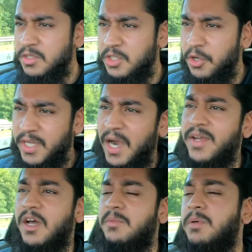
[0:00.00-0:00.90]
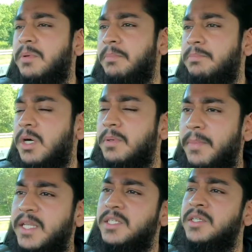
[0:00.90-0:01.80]
don't carry out the proper
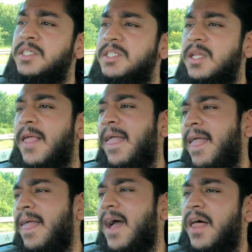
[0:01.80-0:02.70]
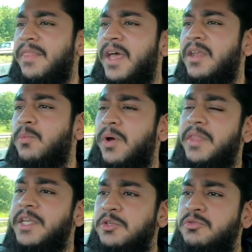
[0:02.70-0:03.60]
maintenance, and then when
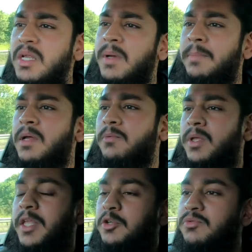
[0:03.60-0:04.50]
they do remap it, when they